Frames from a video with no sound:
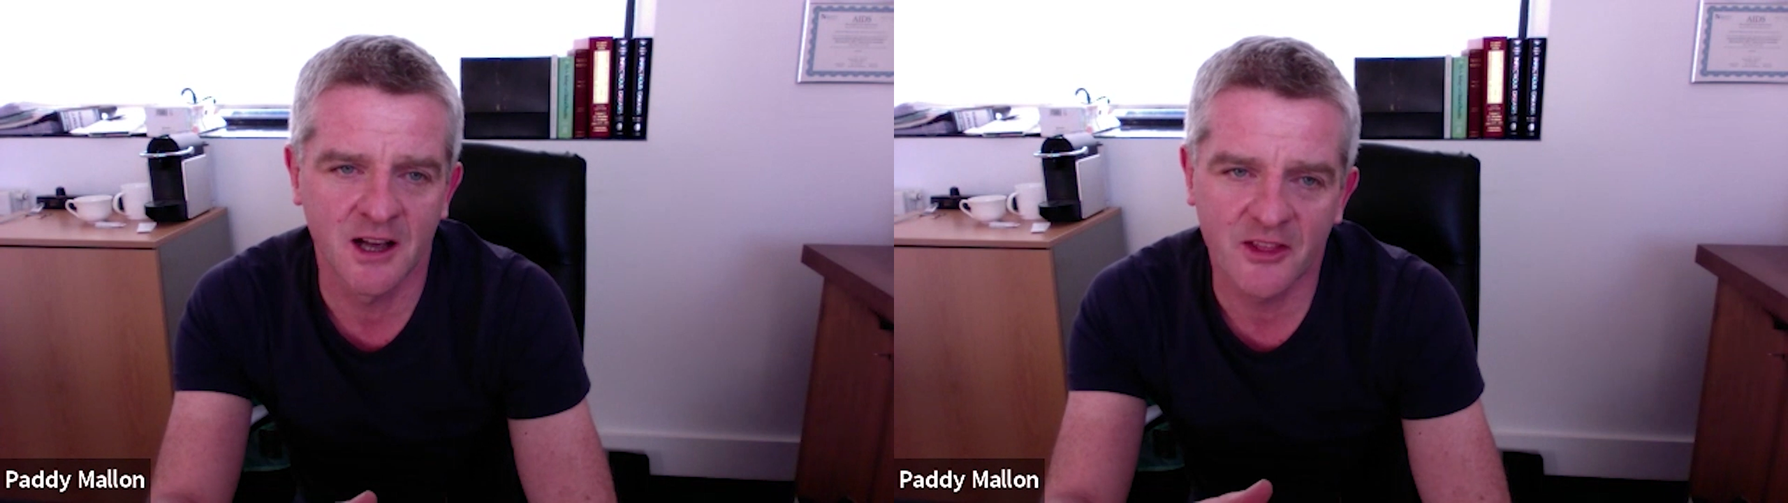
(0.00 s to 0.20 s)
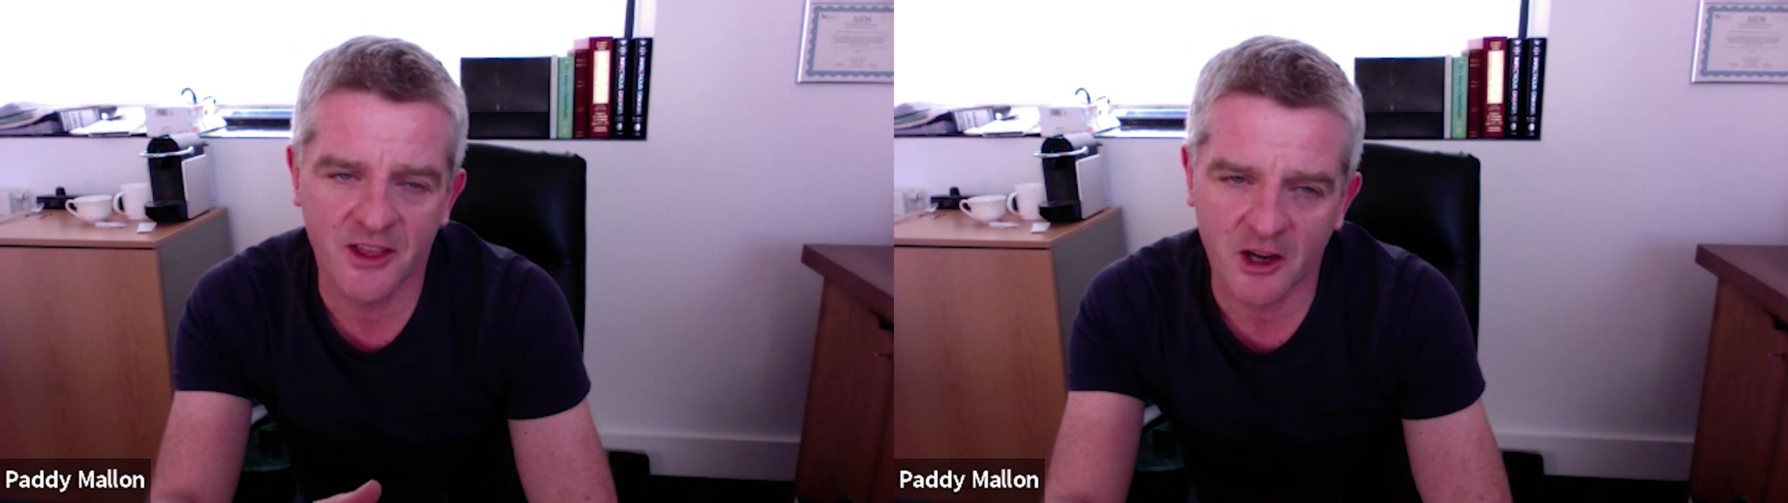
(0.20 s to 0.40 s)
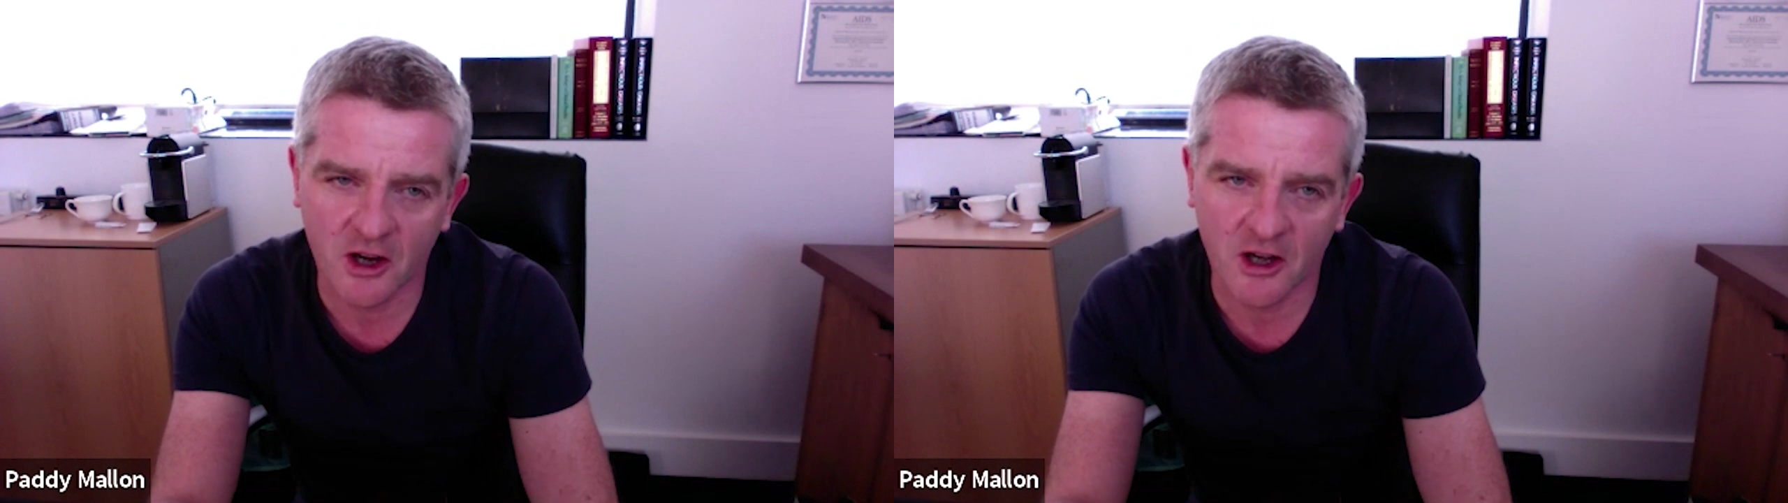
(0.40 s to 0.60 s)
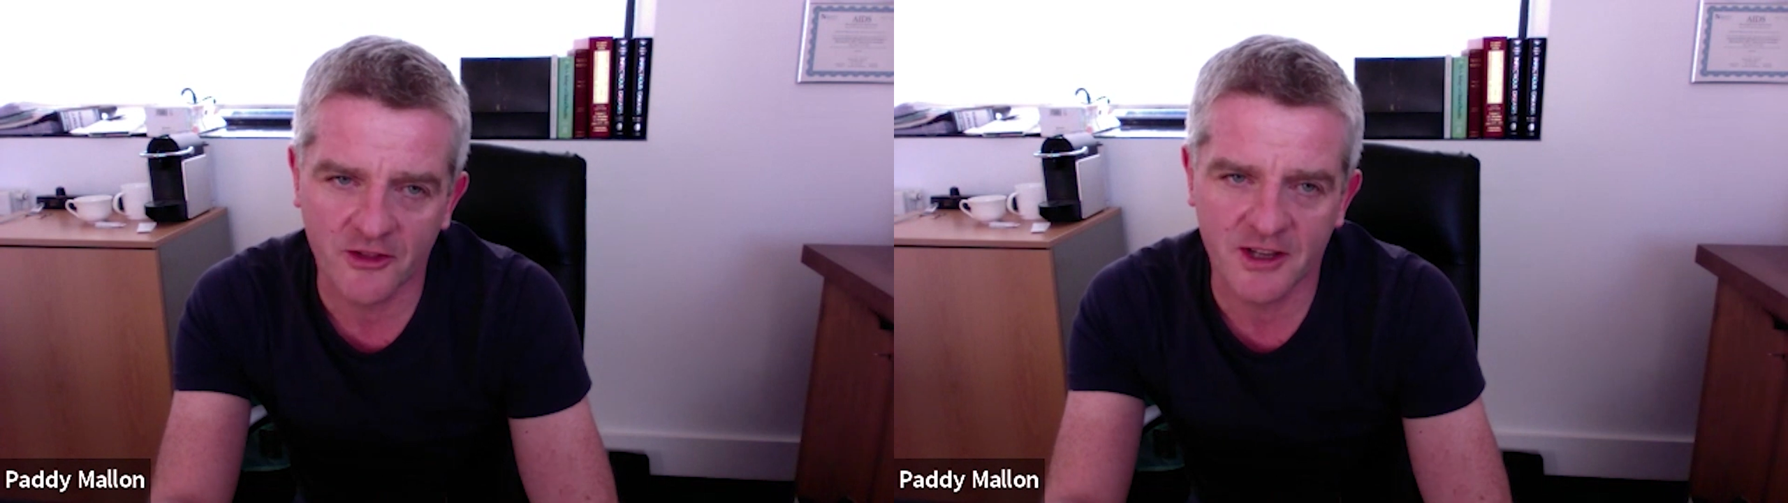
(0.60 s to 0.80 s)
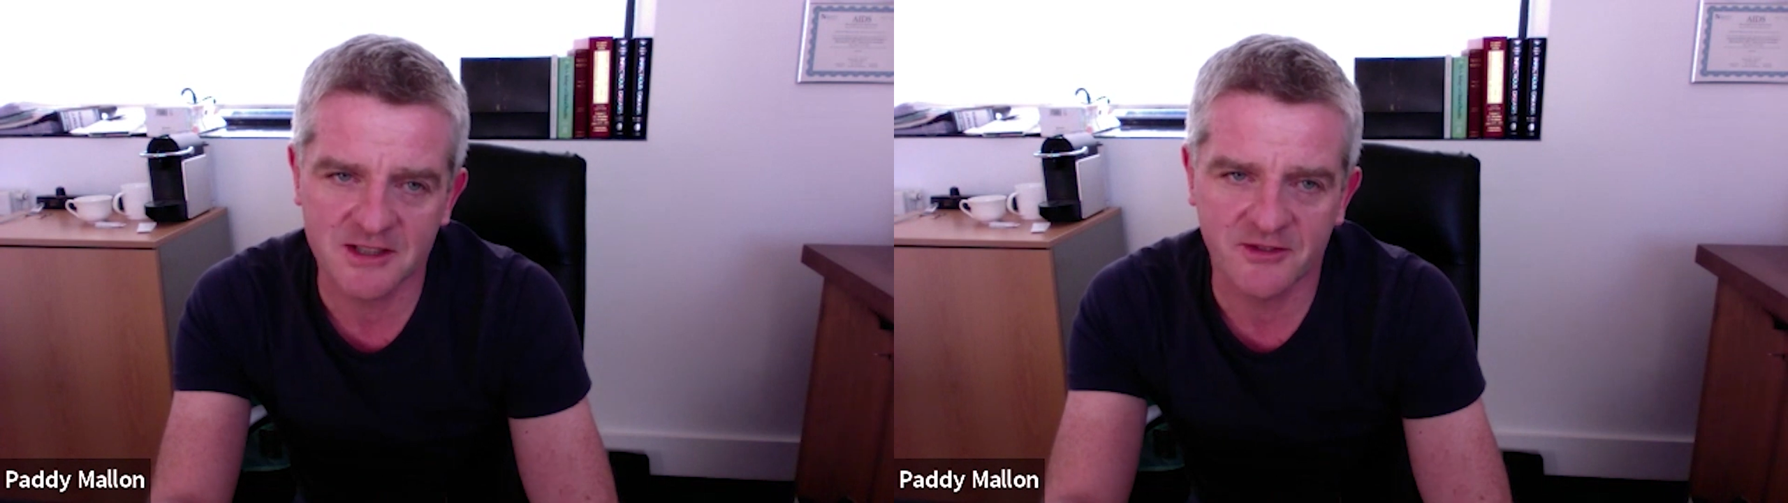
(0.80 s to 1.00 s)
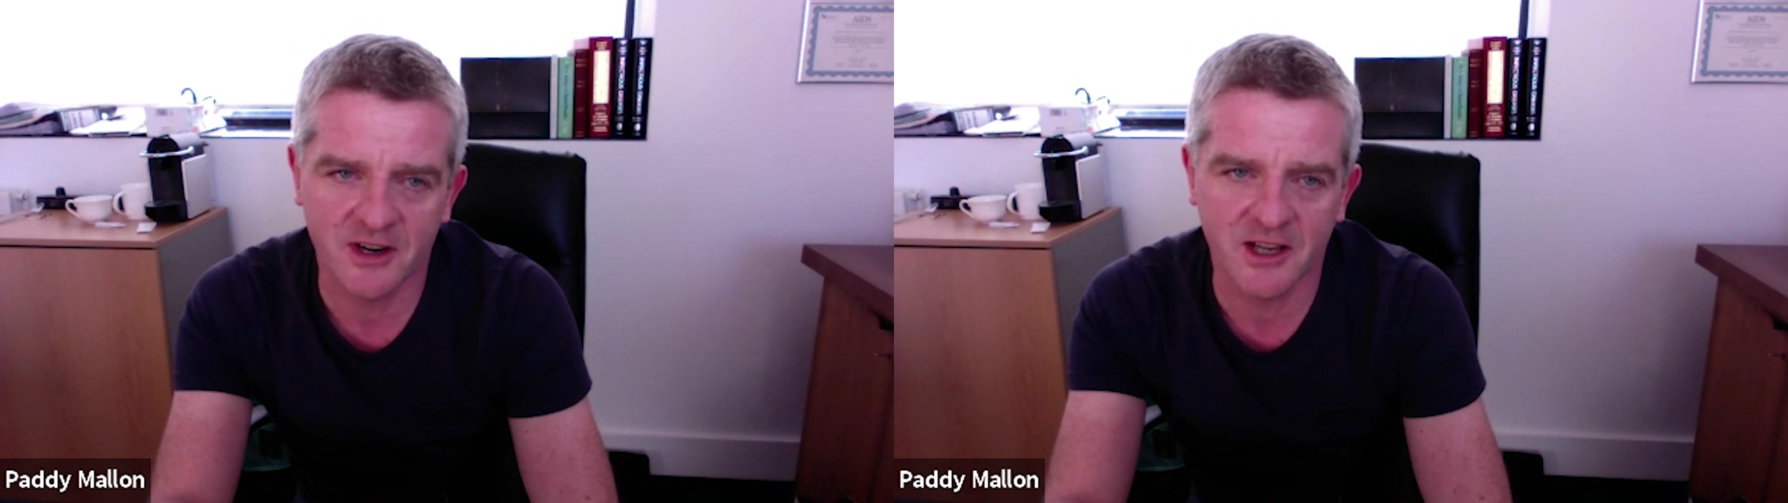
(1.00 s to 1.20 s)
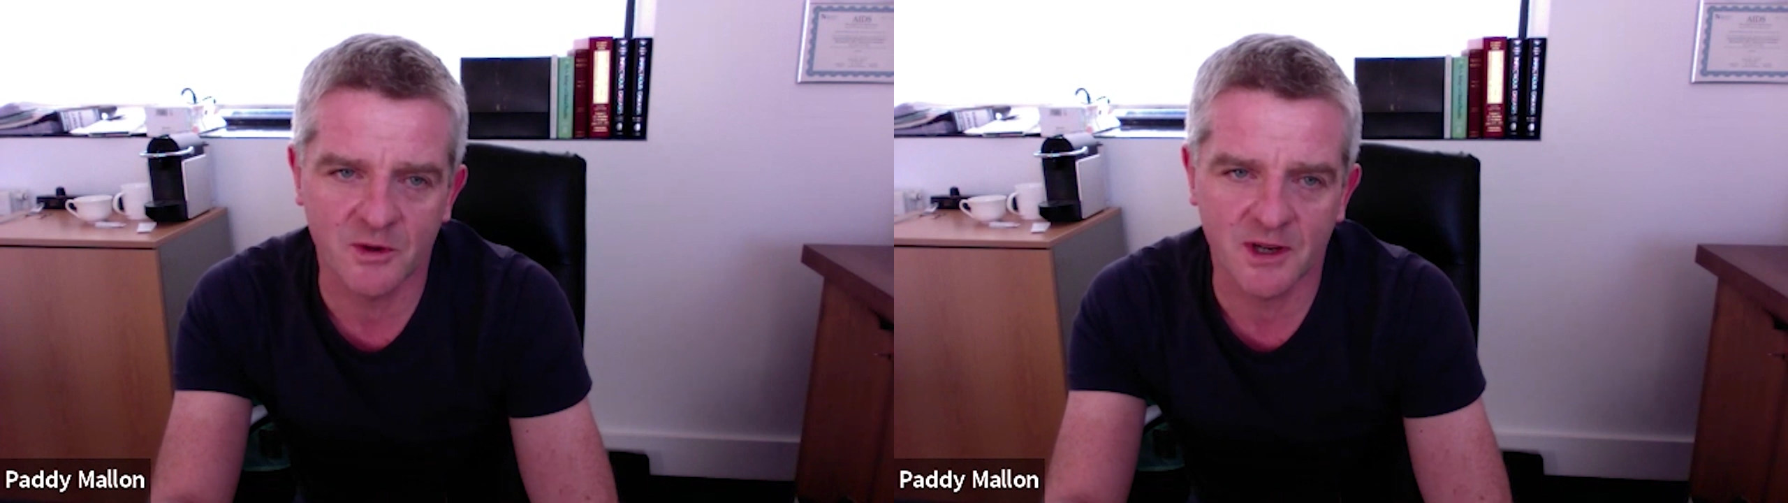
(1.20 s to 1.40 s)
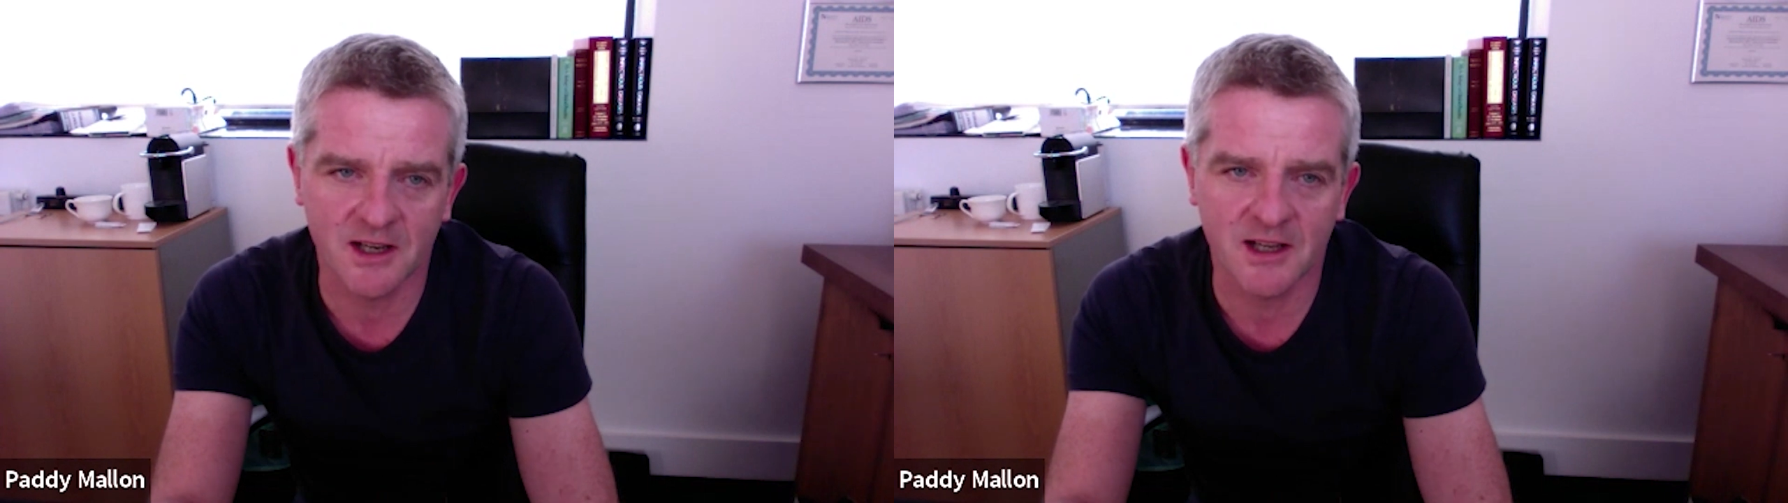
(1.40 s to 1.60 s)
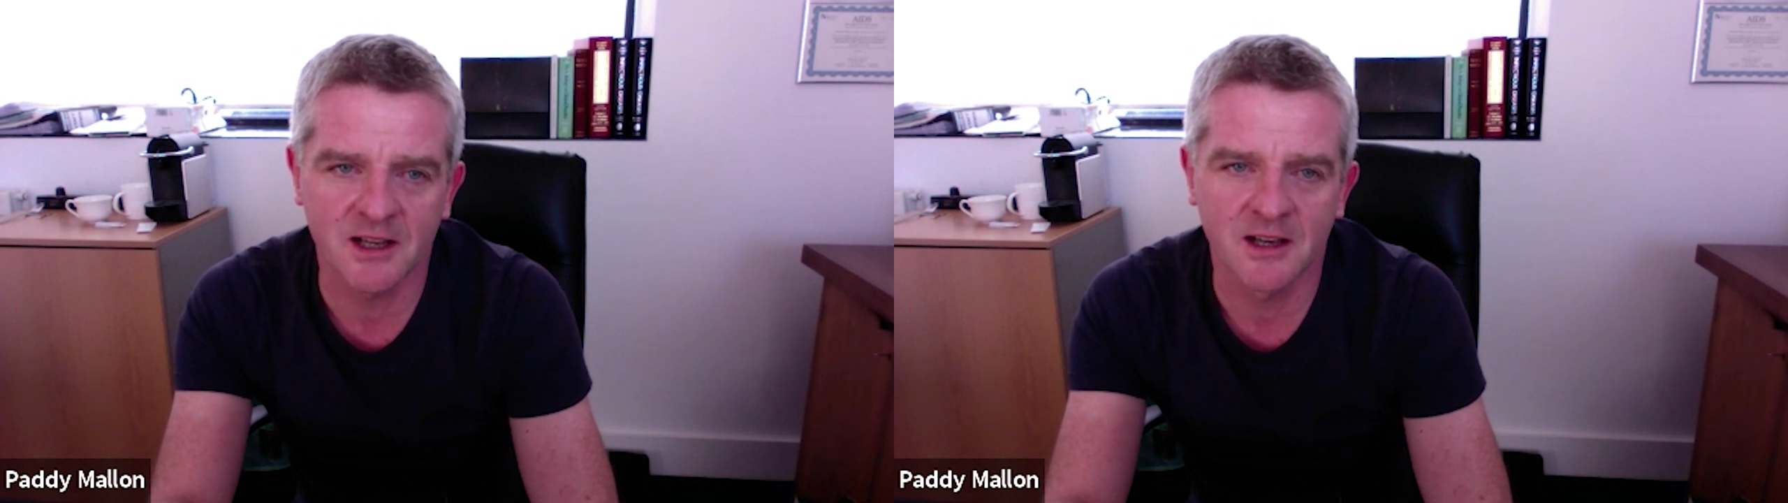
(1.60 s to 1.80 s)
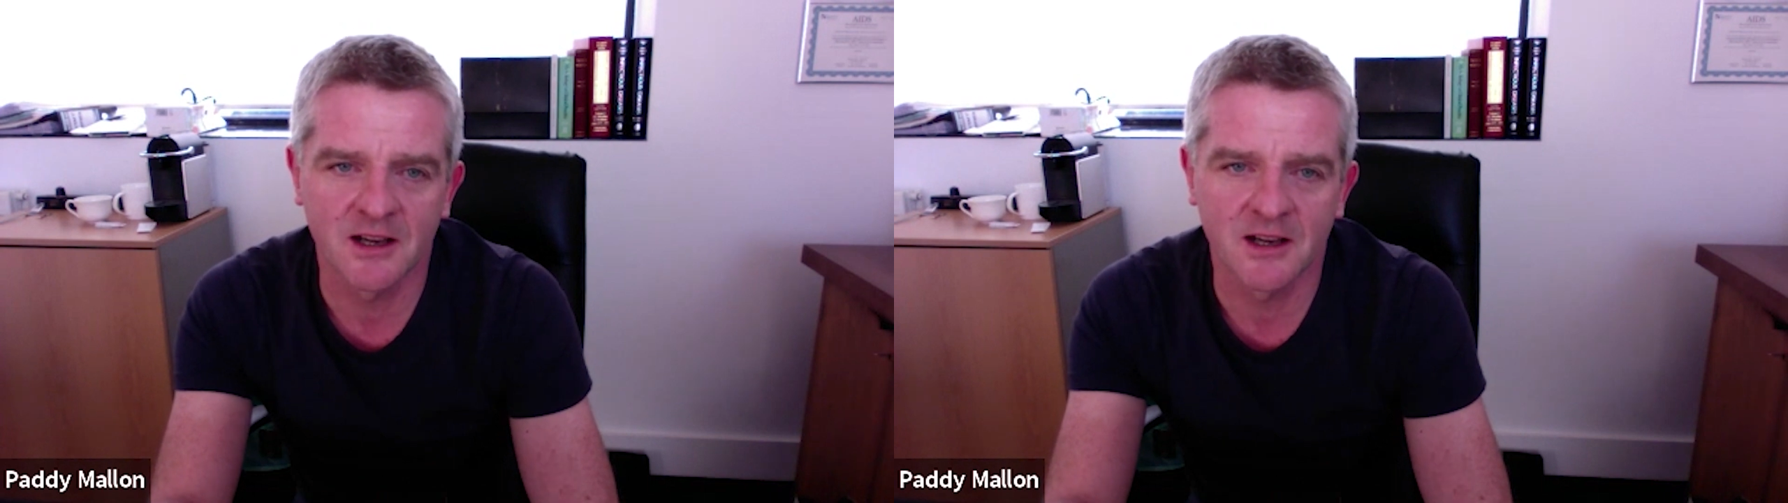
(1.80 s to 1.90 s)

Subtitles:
that got this very quickly,